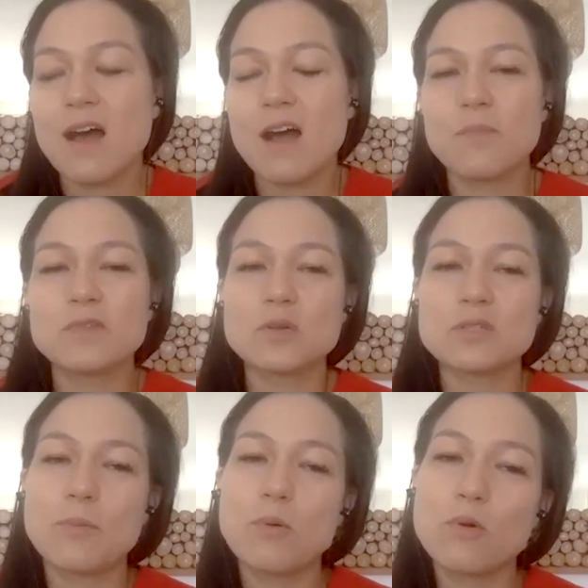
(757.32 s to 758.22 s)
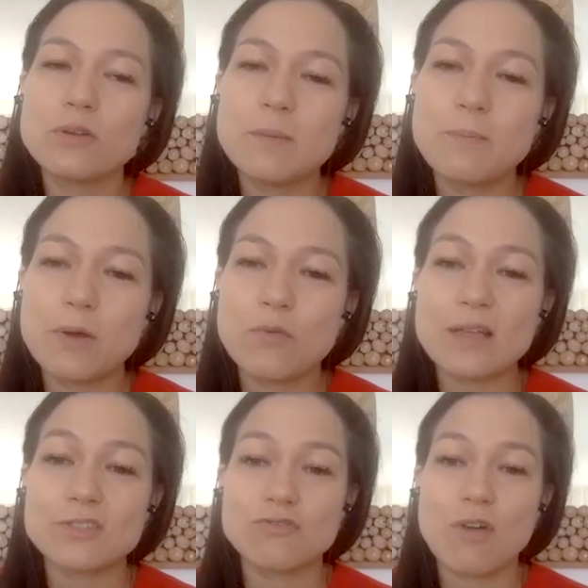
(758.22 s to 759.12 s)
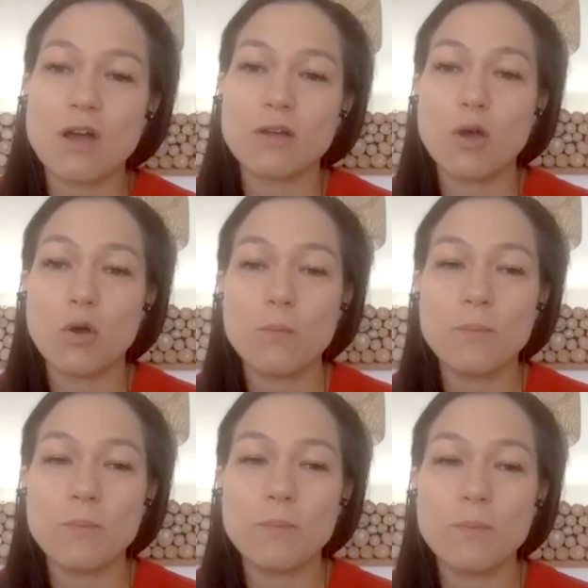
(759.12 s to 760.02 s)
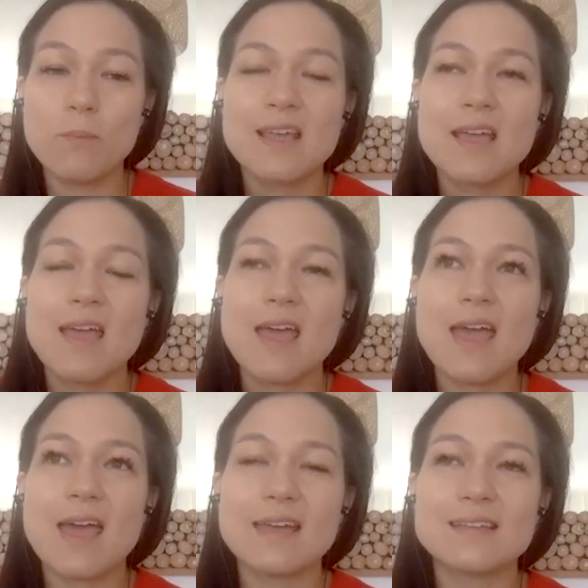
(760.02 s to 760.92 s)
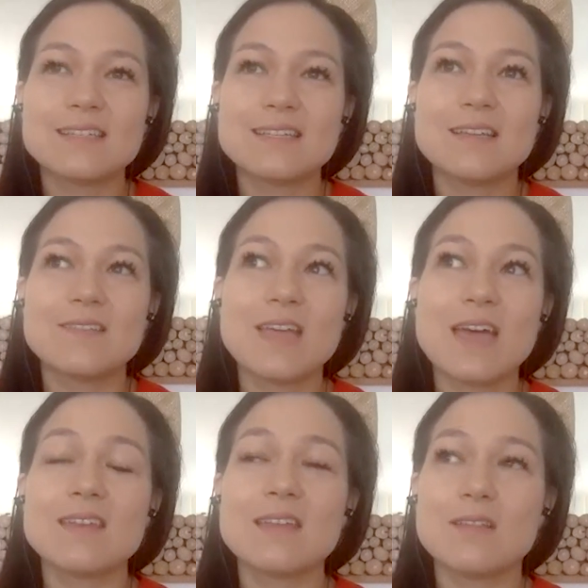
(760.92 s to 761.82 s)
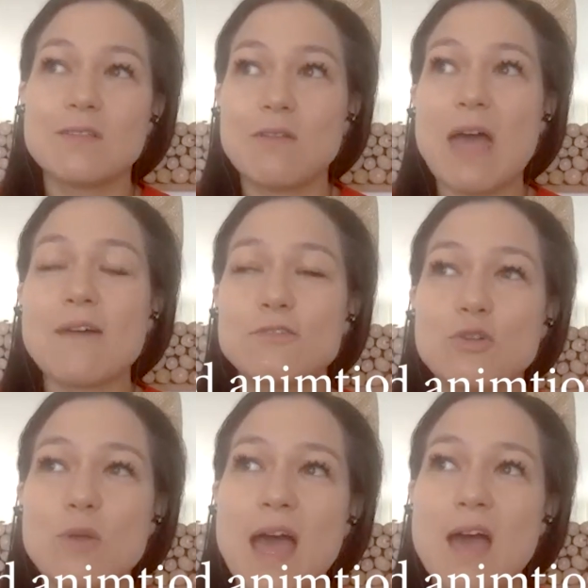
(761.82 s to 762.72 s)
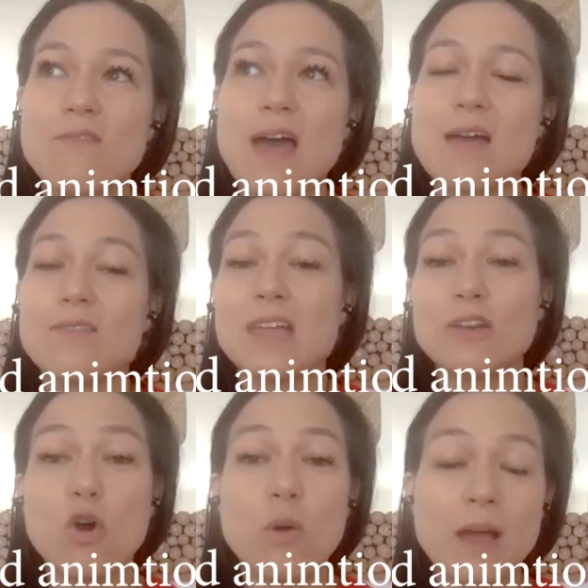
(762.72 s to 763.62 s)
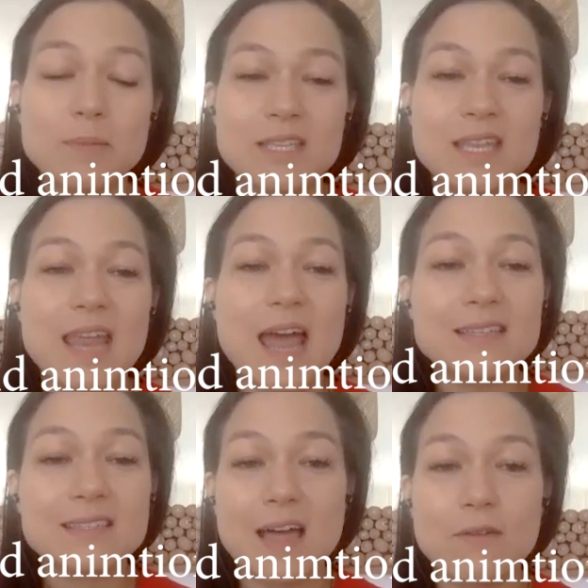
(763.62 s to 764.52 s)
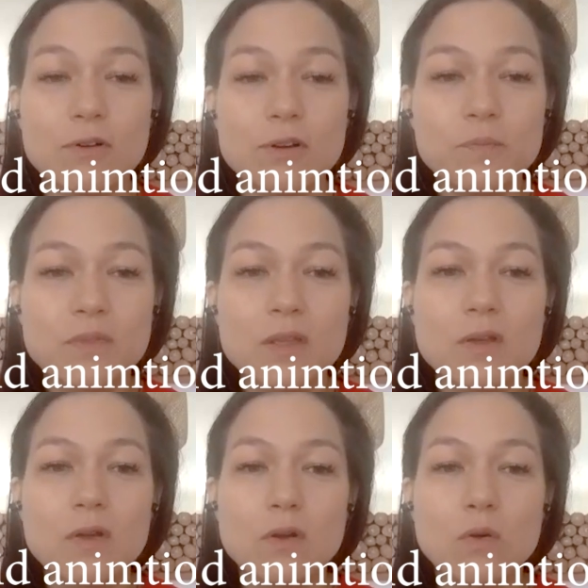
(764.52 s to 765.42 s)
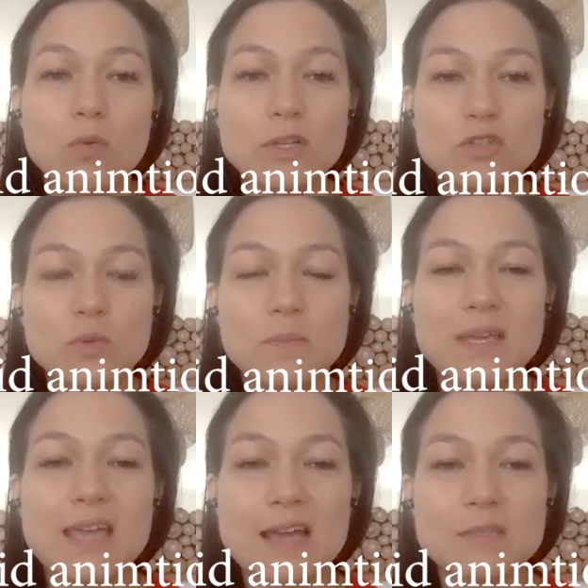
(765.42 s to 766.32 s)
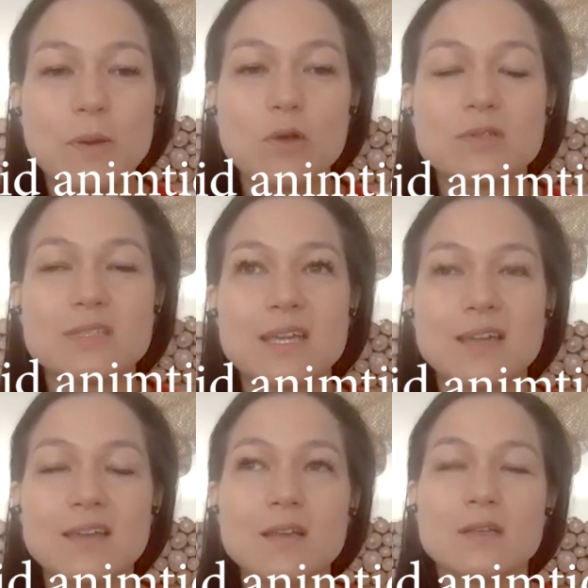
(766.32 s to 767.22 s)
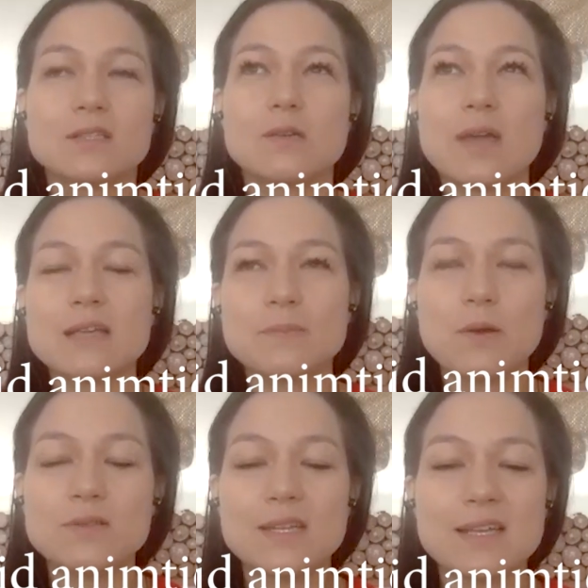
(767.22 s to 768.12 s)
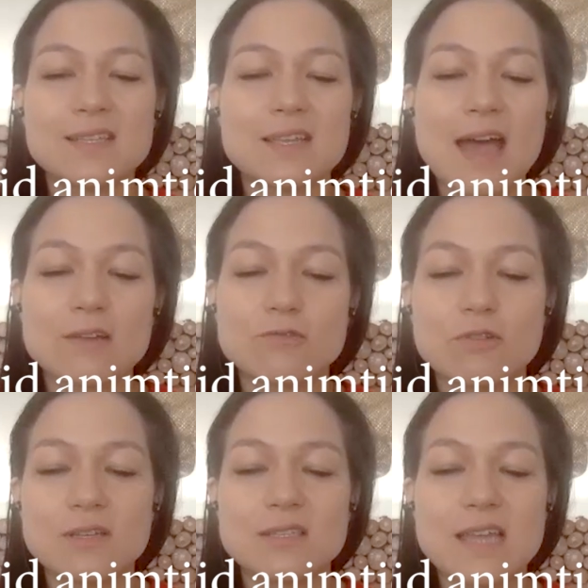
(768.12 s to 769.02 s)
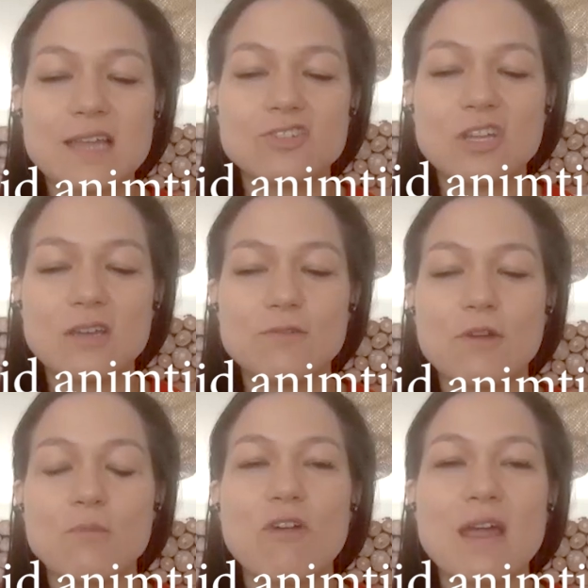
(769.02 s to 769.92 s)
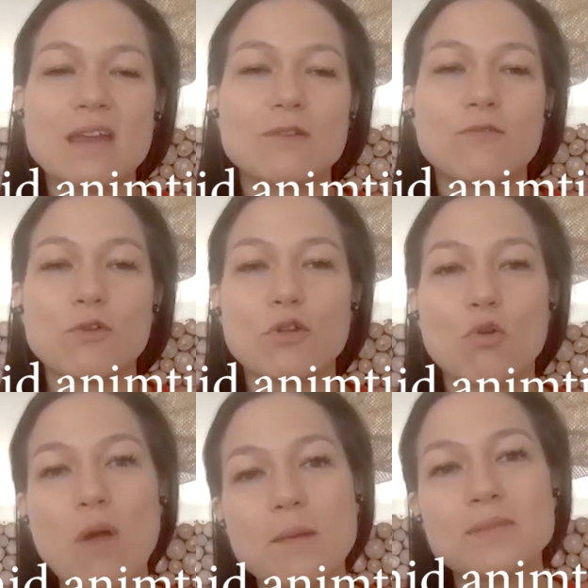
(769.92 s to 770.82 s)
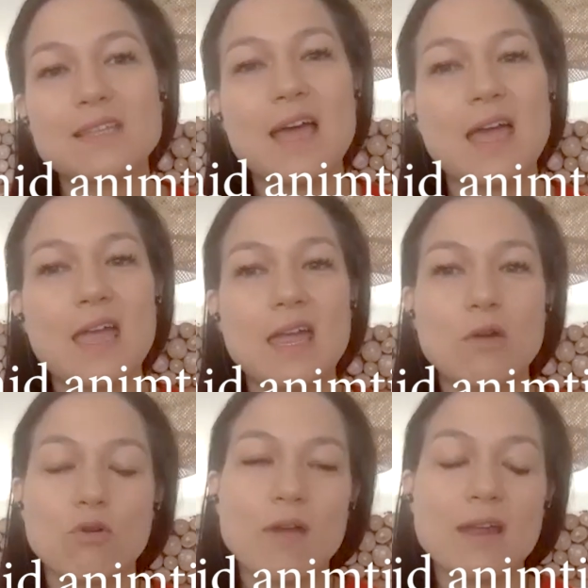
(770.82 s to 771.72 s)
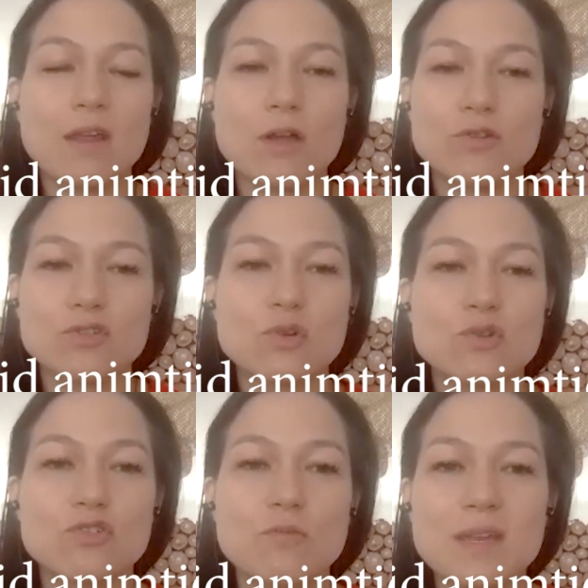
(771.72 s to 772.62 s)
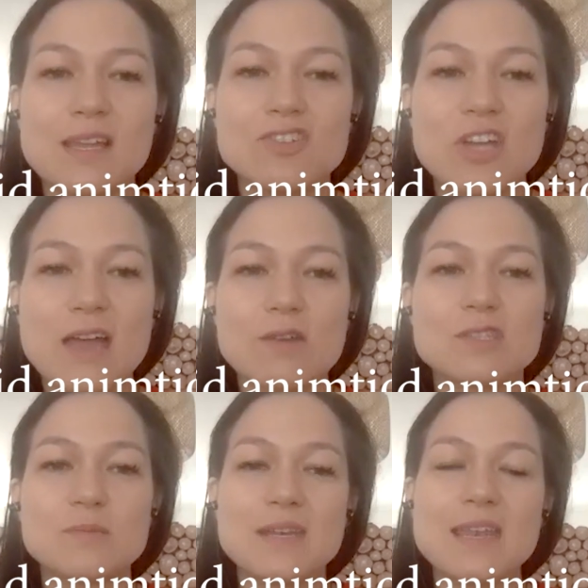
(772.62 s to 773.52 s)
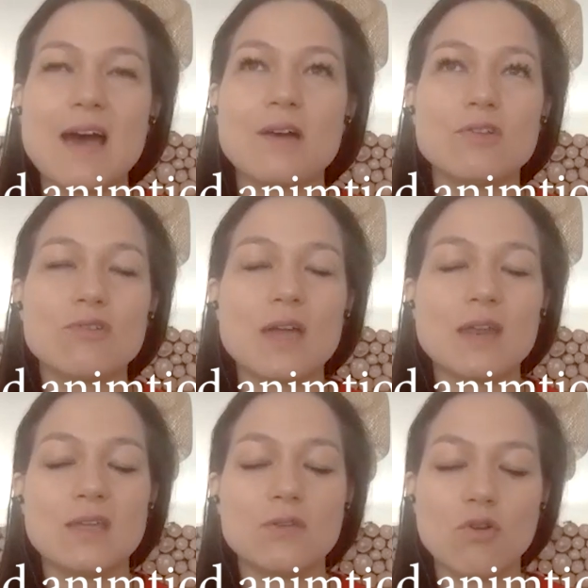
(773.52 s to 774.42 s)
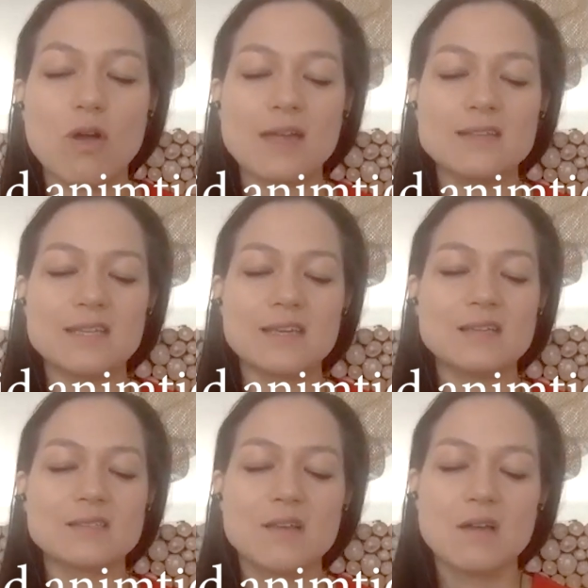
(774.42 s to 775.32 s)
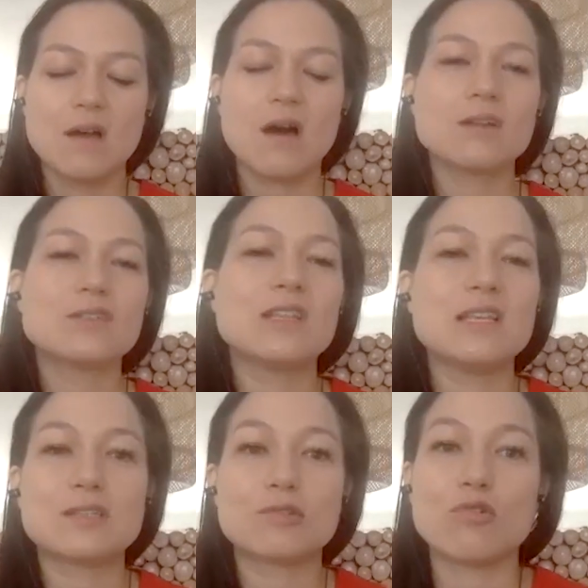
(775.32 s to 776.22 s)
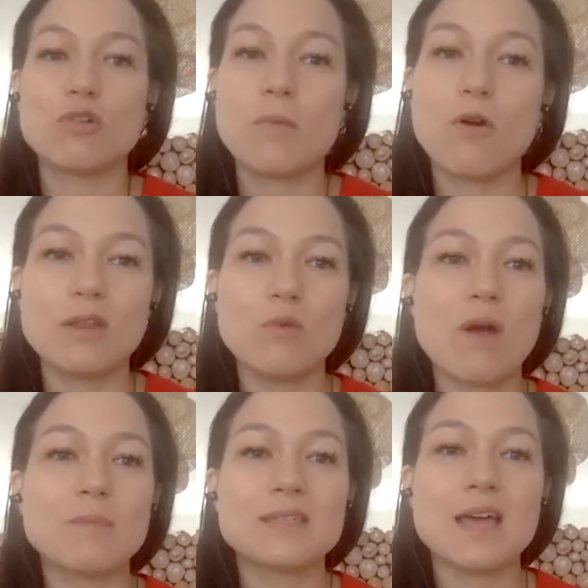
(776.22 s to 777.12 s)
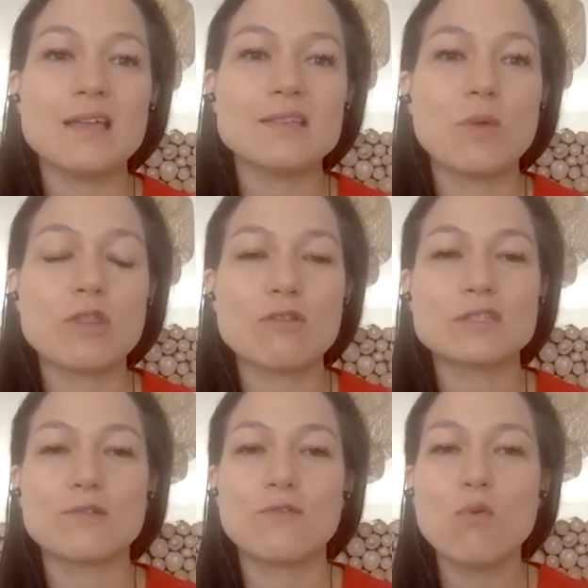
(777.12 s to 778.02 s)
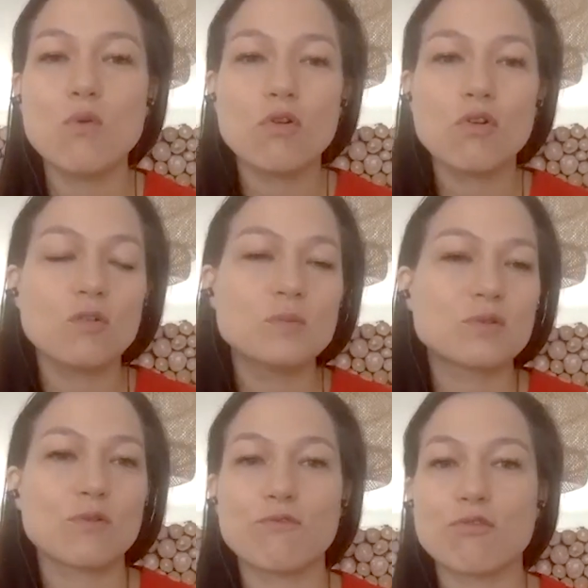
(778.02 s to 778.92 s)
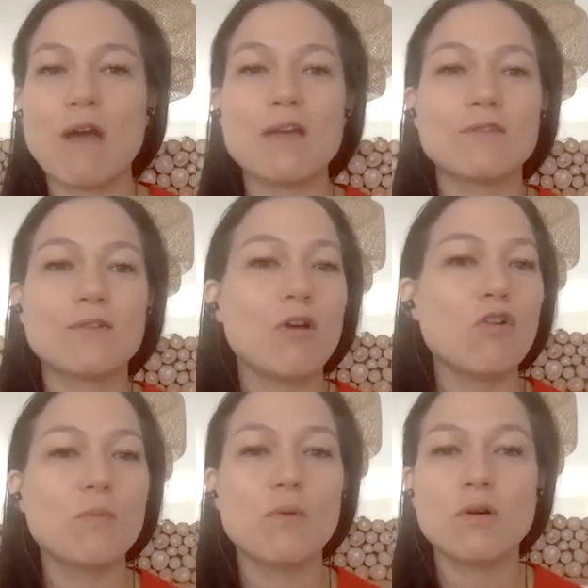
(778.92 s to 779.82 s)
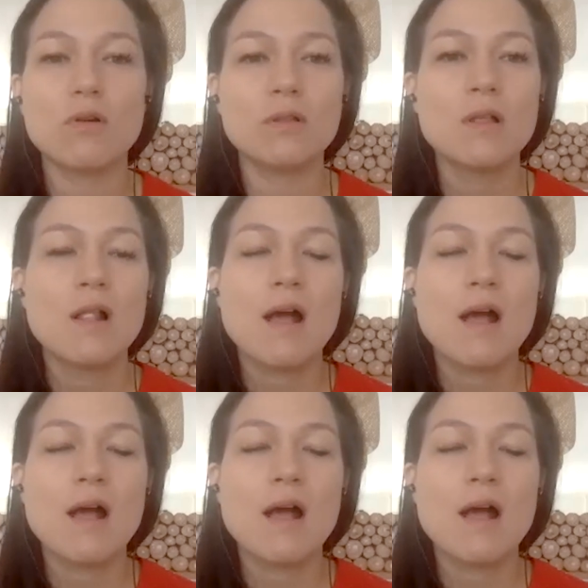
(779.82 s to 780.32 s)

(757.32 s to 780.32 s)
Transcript: Um, so it's important to build that strong home base. And then after you have that, then going up to the next level, which would be guest posting. So guest posting is a natural extension from writing for your website or writing on your social media channels, but now you're getting your ideas onto these third-party websites, whether it's a Forbes or Thrive Global.